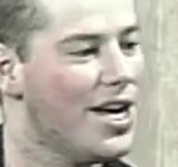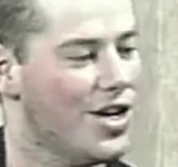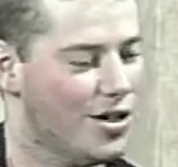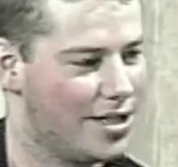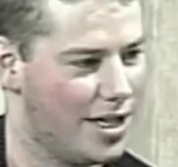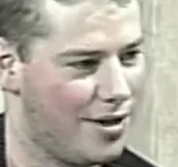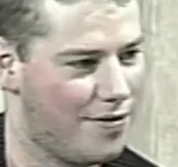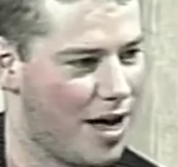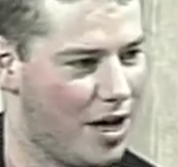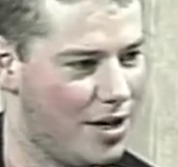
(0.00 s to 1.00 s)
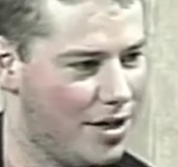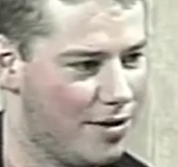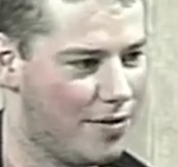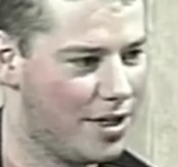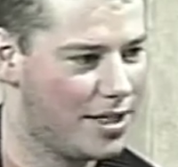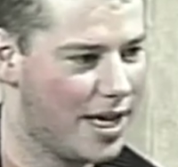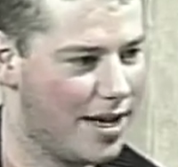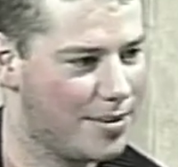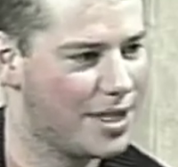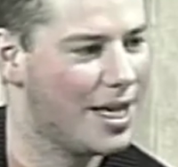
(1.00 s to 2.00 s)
Your son followed in your footsteps.